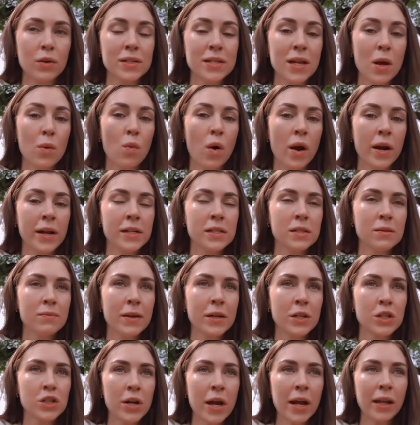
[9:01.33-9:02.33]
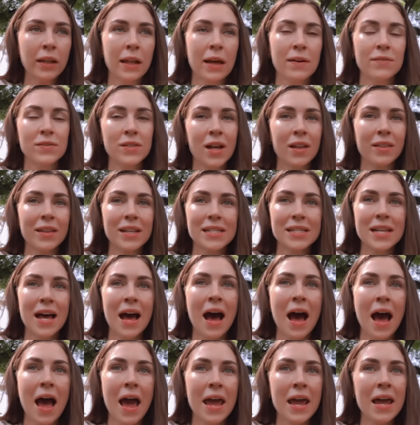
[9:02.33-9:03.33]
because I wanted to make sure I left on this
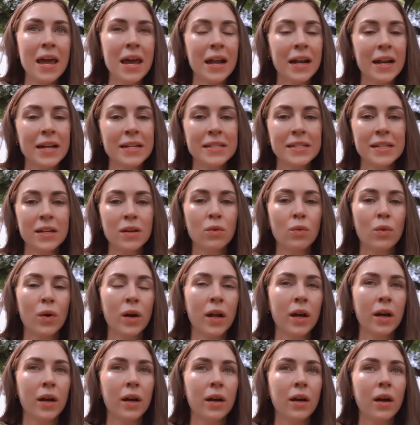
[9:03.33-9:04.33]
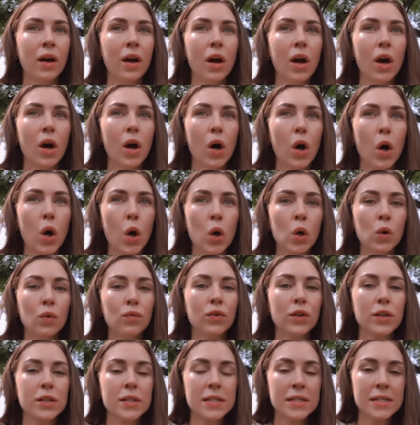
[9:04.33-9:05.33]
high and I didn't want to
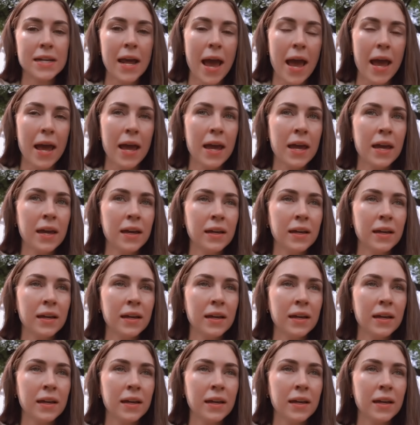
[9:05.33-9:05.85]
overstay.